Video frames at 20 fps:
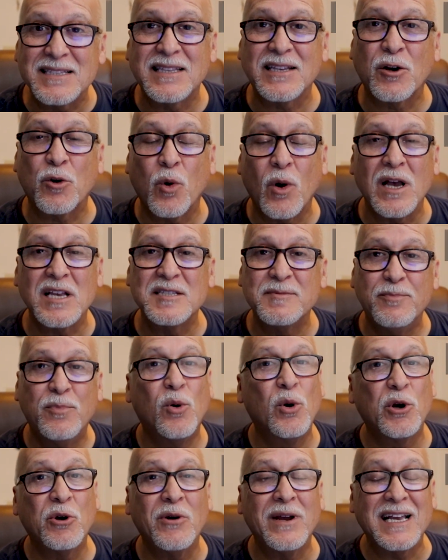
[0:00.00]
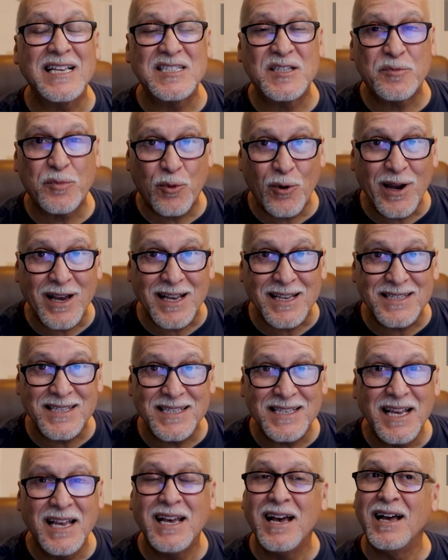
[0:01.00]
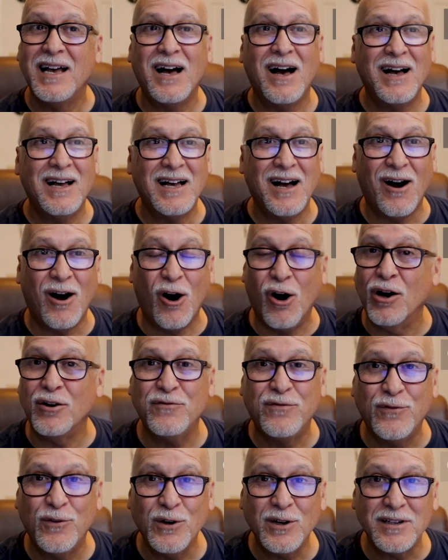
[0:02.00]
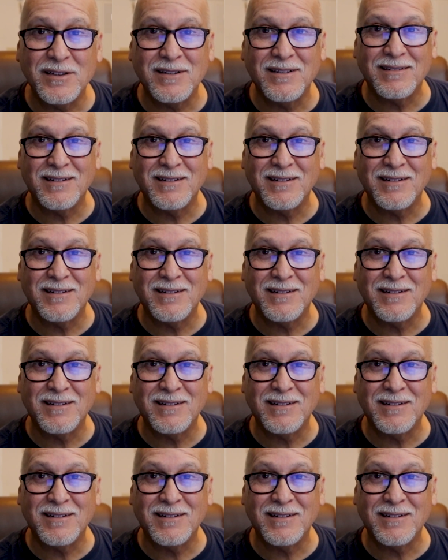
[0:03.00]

the Cross-Border Express, on foot.